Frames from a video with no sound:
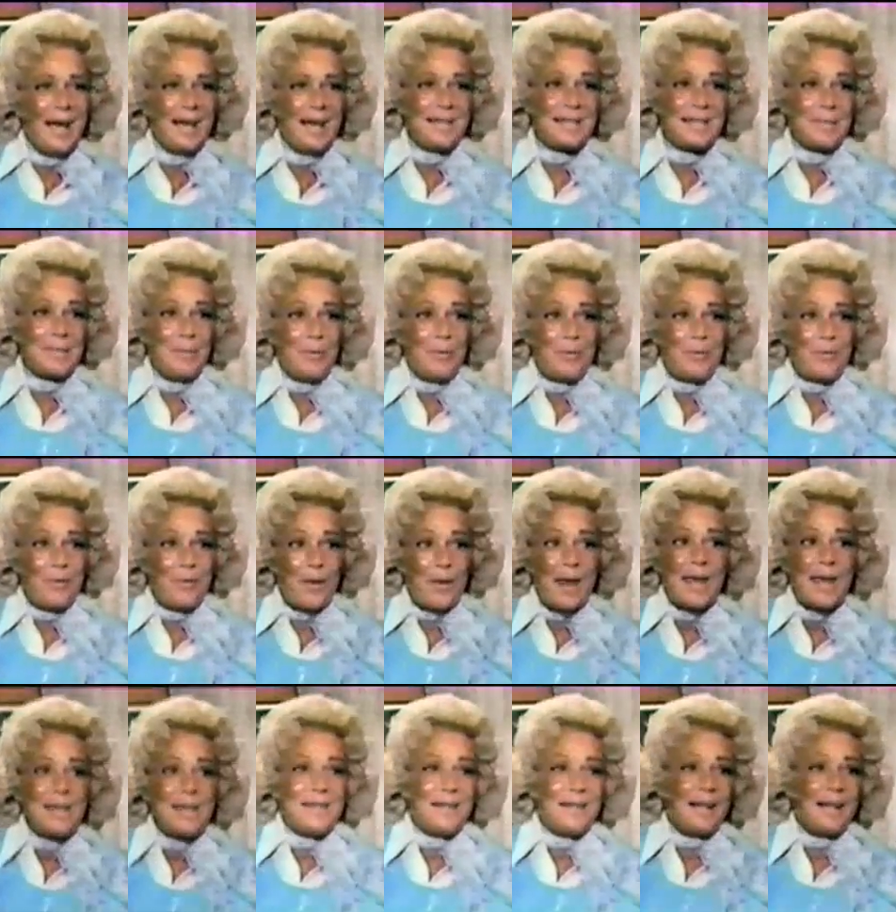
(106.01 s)
I said, I'm
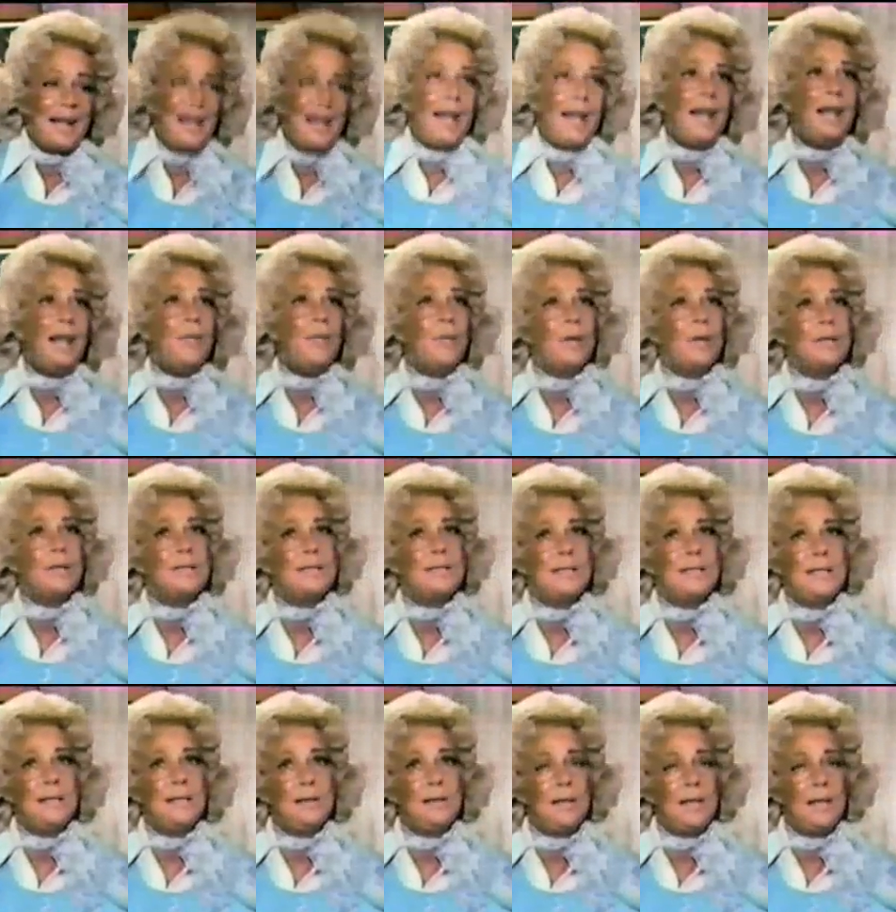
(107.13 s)
afraid to let anyone
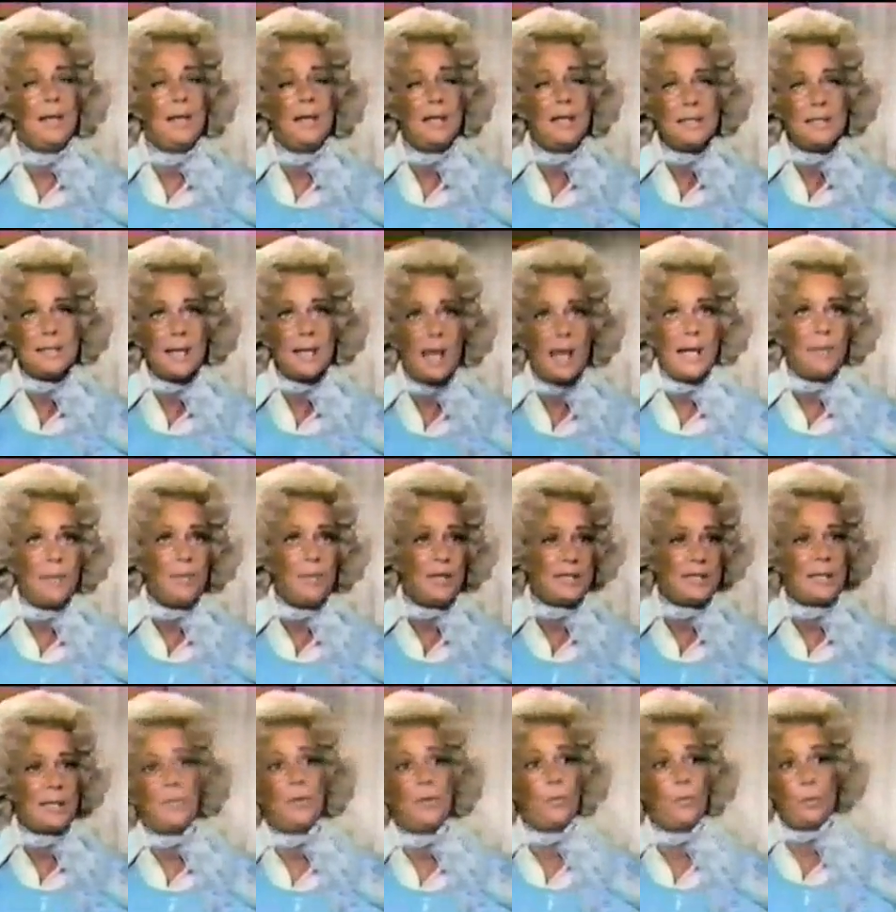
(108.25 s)
see any side of
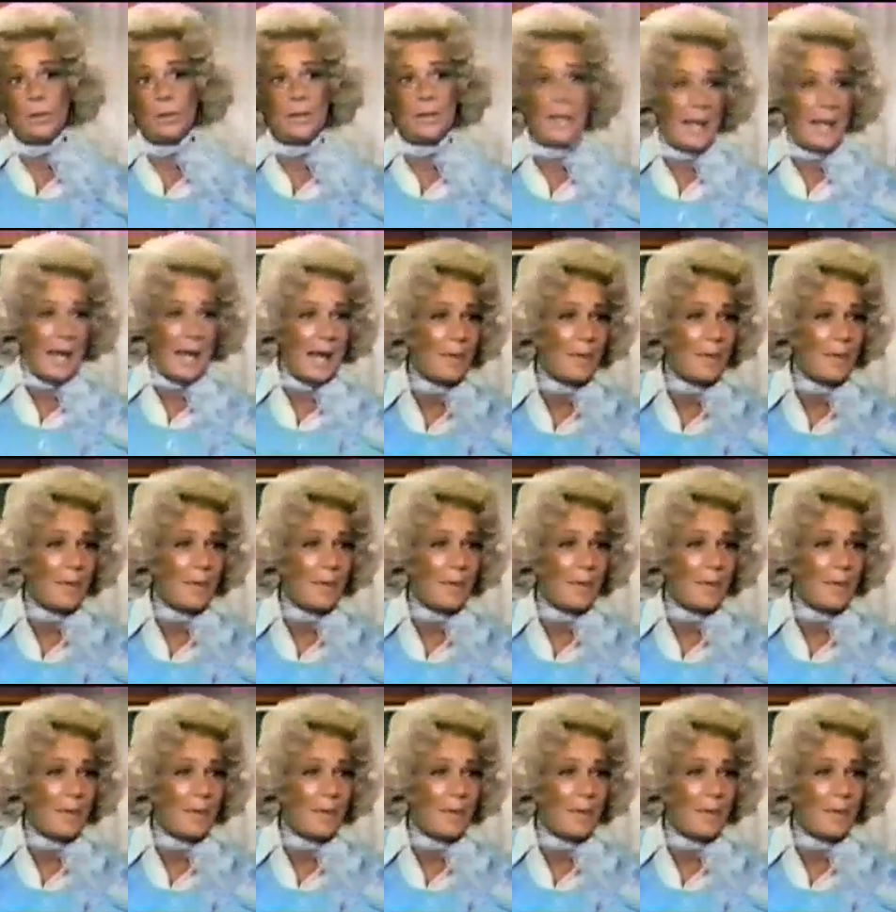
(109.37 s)
me except the real